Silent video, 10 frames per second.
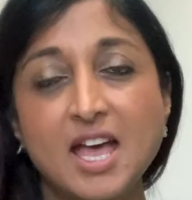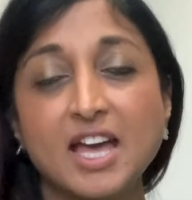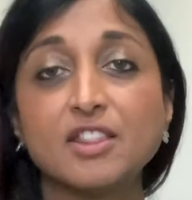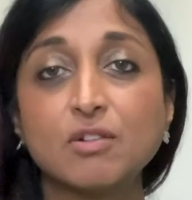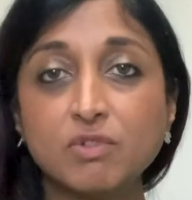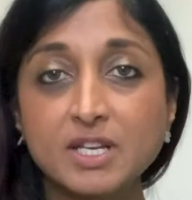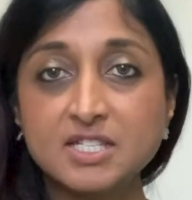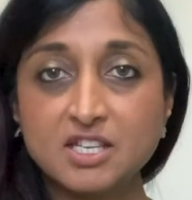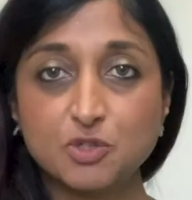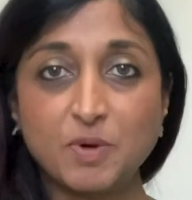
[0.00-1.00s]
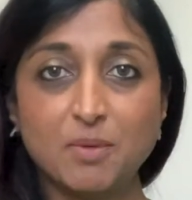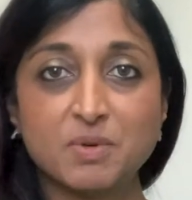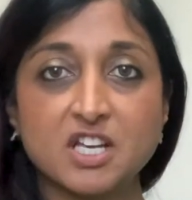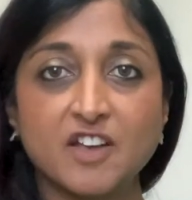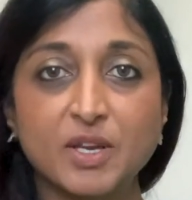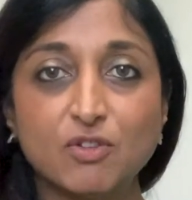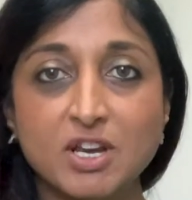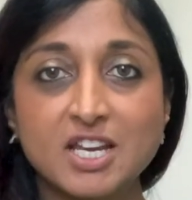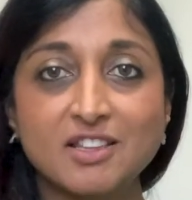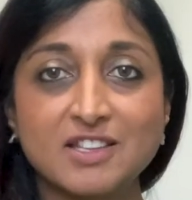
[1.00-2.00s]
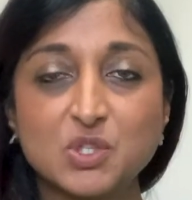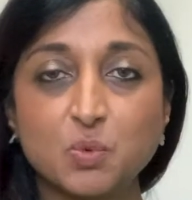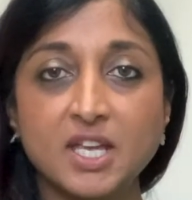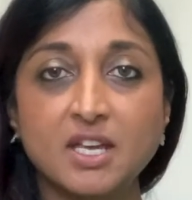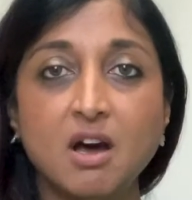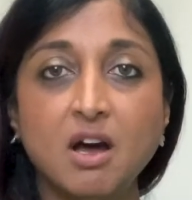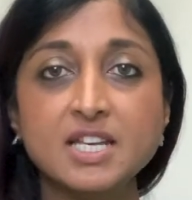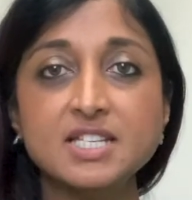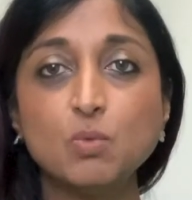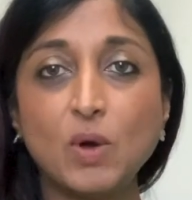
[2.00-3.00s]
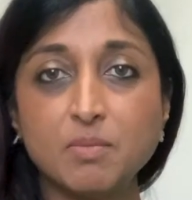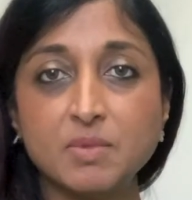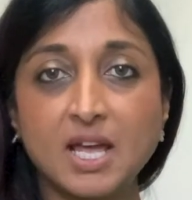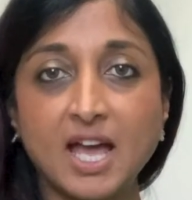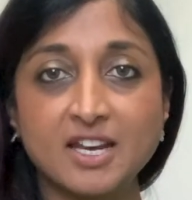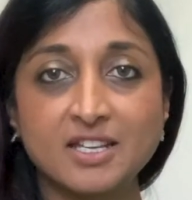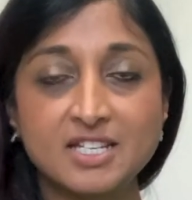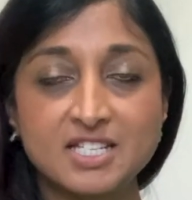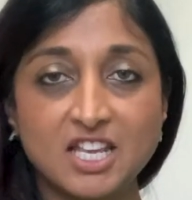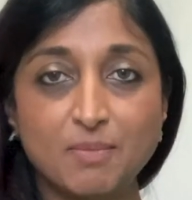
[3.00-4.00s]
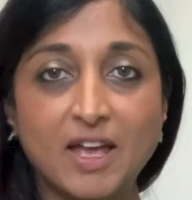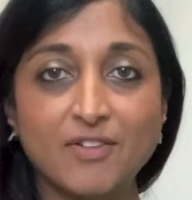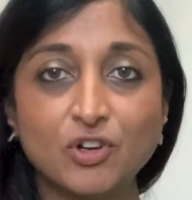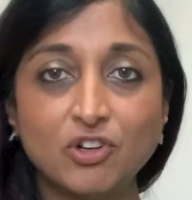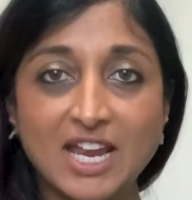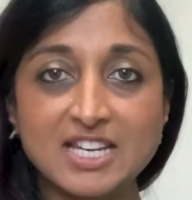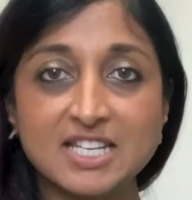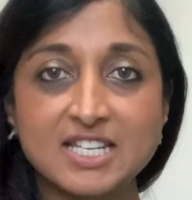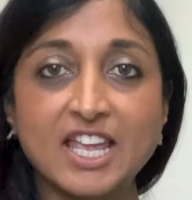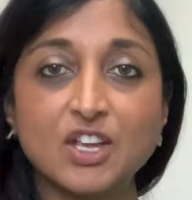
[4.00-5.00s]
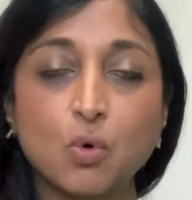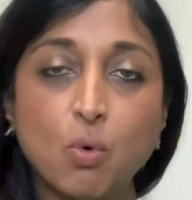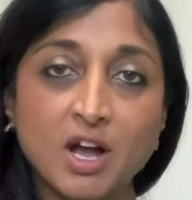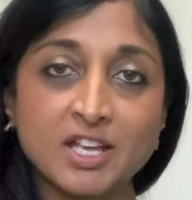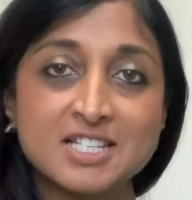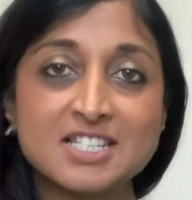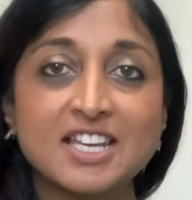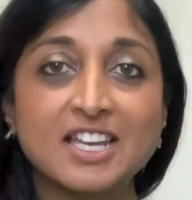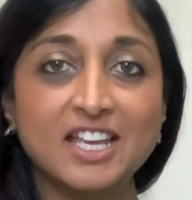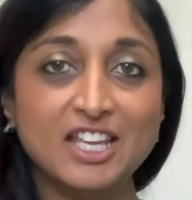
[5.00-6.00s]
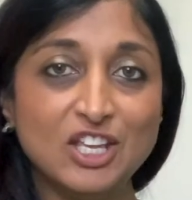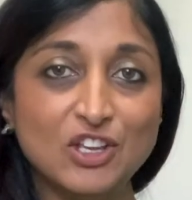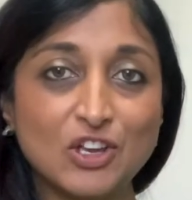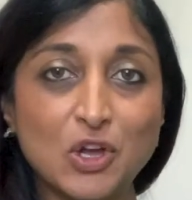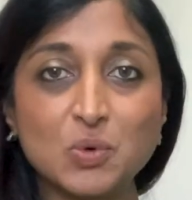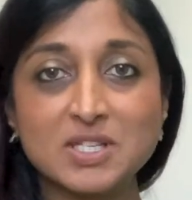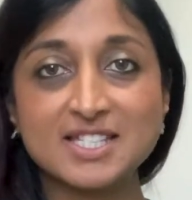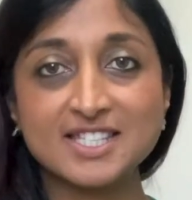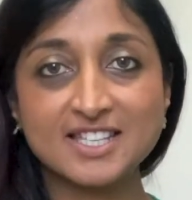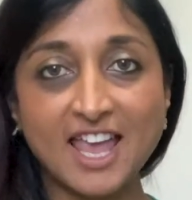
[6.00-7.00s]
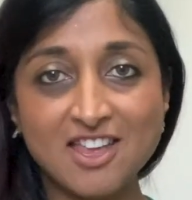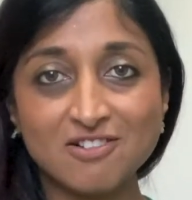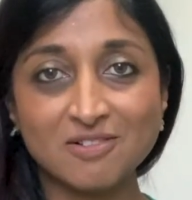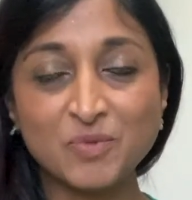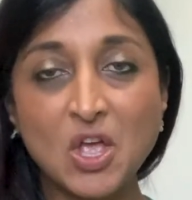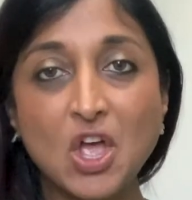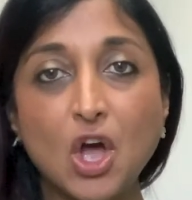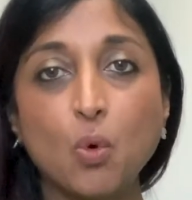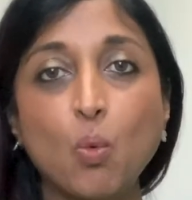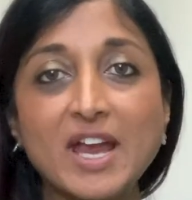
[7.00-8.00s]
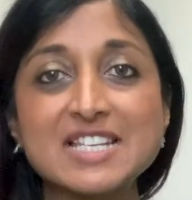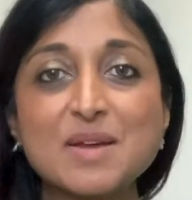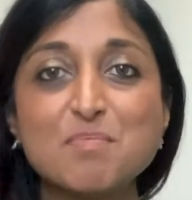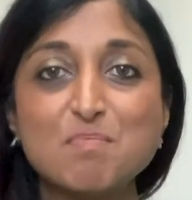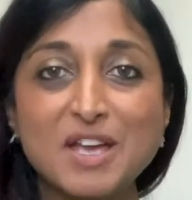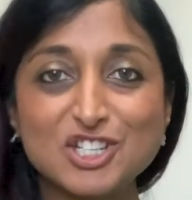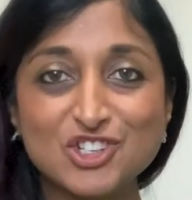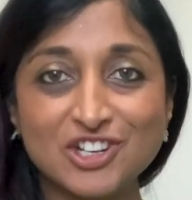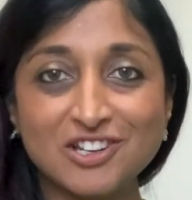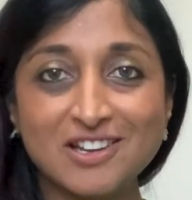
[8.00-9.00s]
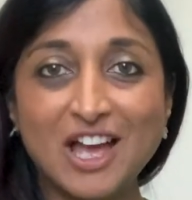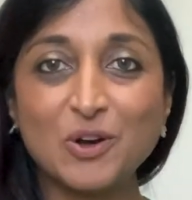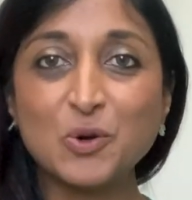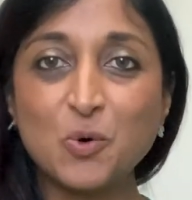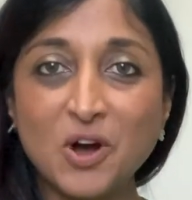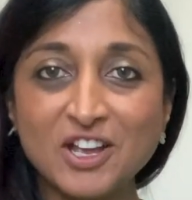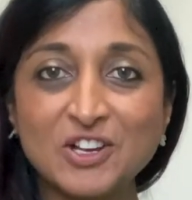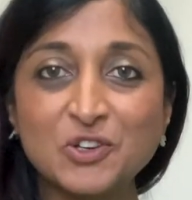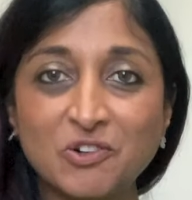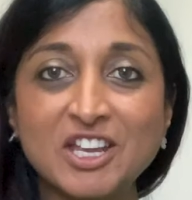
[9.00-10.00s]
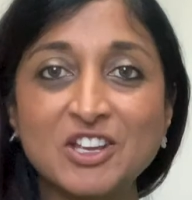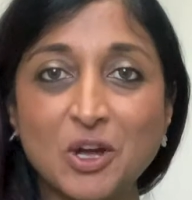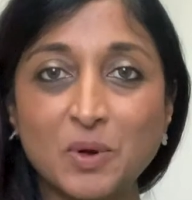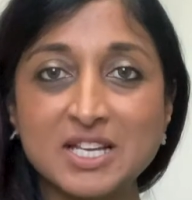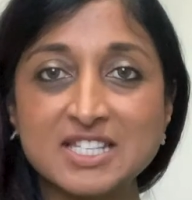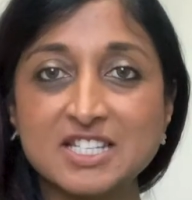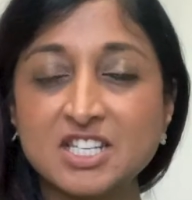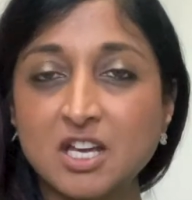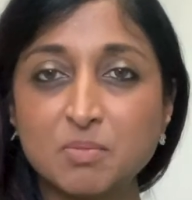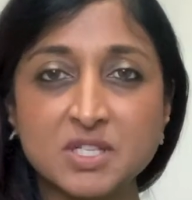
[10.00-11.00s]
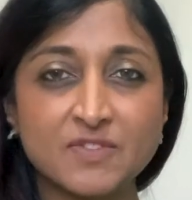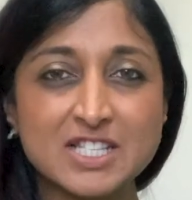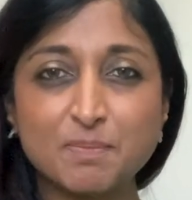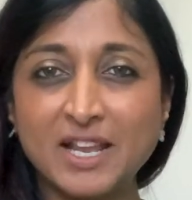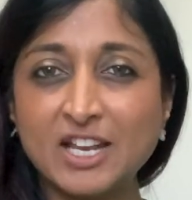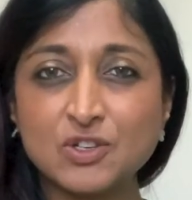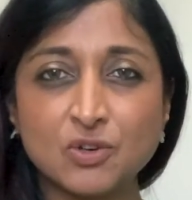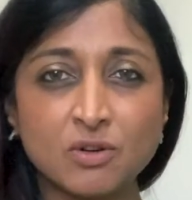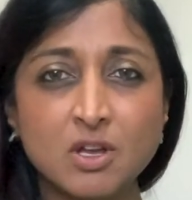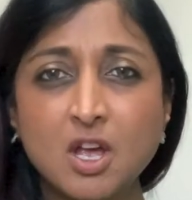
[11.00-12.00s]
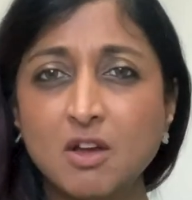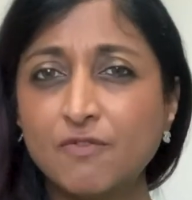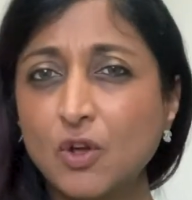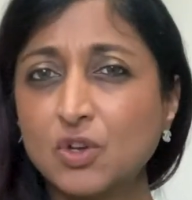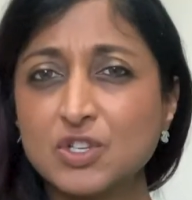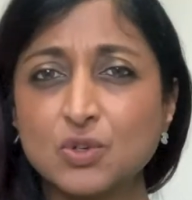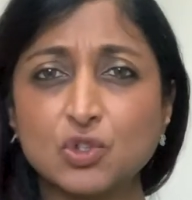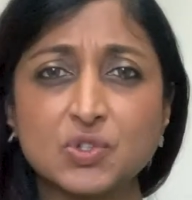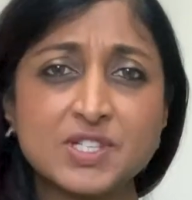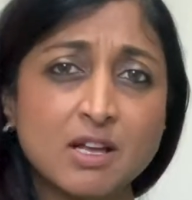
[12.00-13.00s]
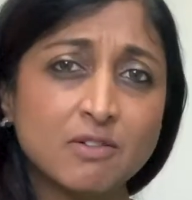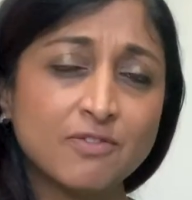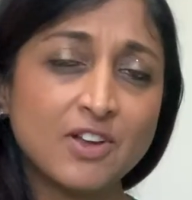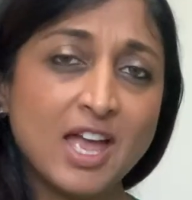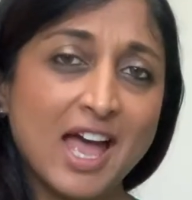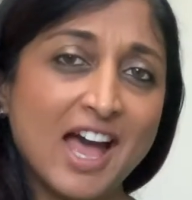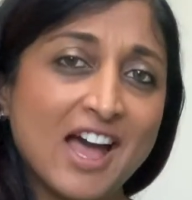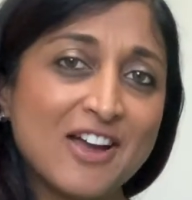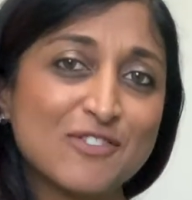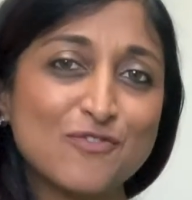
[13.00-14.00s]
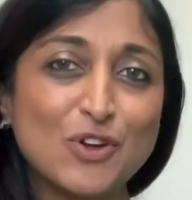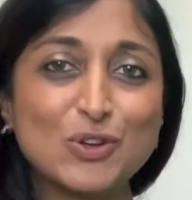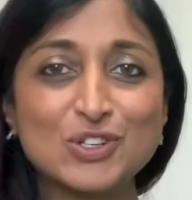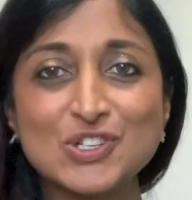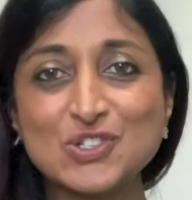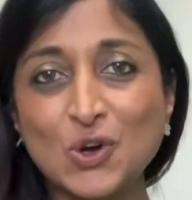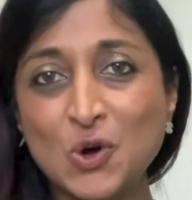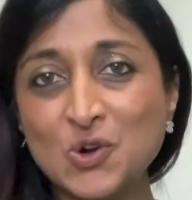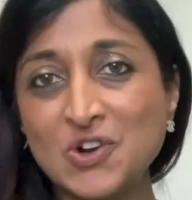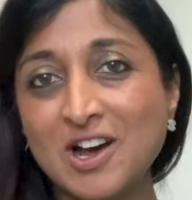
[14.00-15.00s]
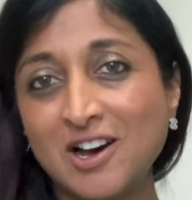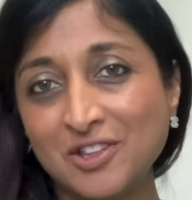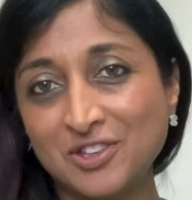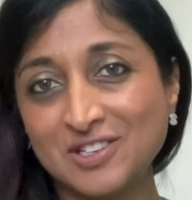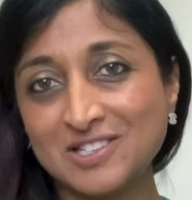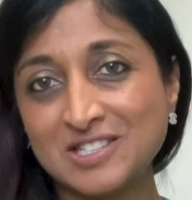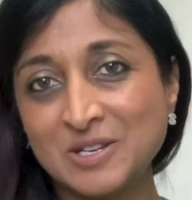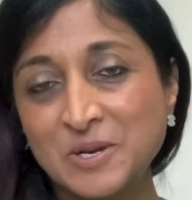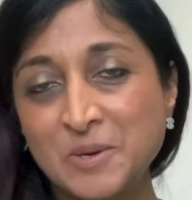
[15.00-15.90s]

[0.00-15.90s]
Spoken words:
And in the research papers I've been reading this week, Heidi Wayment and her team have created a quiet ego scale, a way to measure how quiet your ego is in terms of its blend on focus on yourself and focus on others.